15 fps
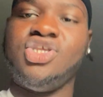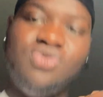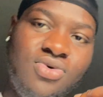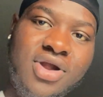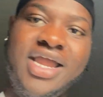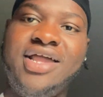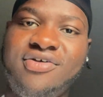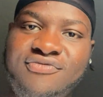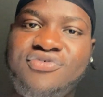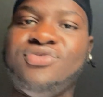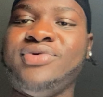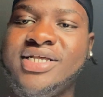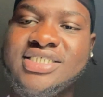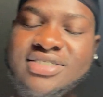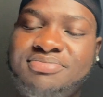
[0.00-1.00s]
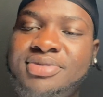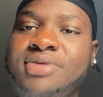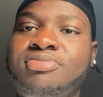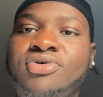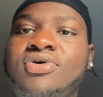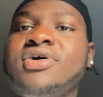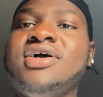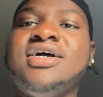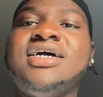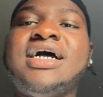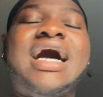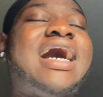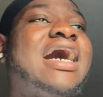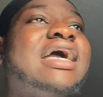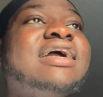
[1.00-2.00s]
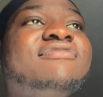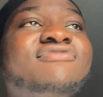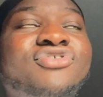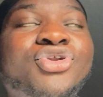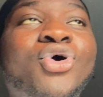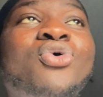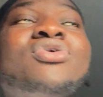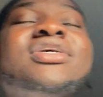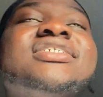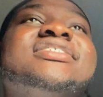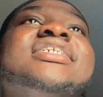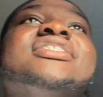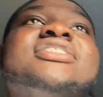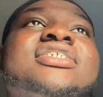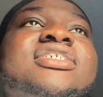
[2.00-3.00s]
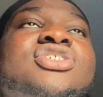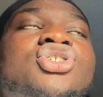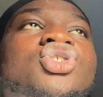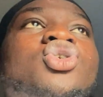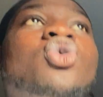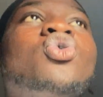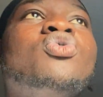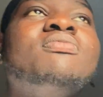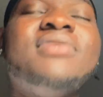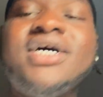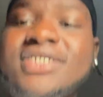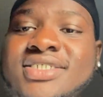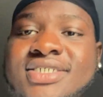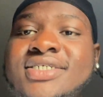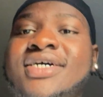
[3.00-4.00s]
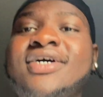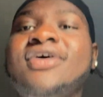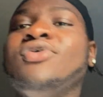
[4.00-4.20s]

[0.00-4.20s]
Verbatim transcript: You are influencing people. I have noticed this so much.